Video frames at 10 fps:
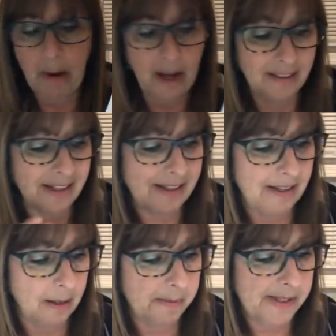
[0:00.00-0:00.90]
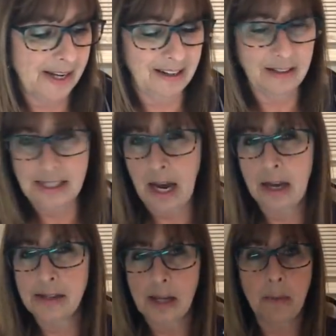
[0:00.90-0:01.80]
But the stamp set and the
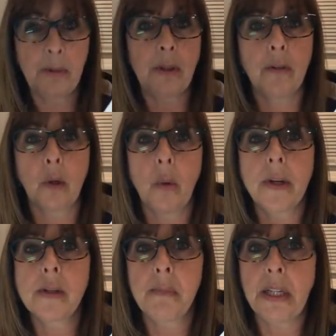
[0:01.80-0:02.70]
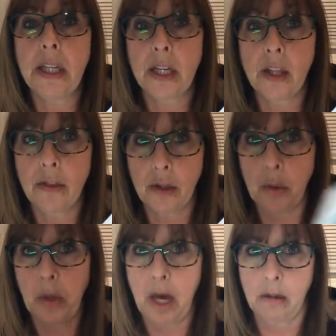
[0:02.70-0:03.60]
dies, I believe, are going to be in the
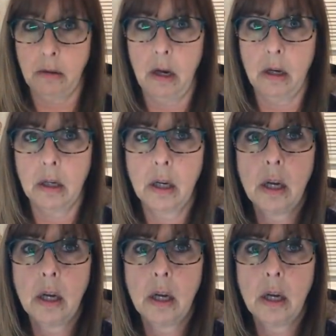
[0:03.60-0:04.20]
new catalog.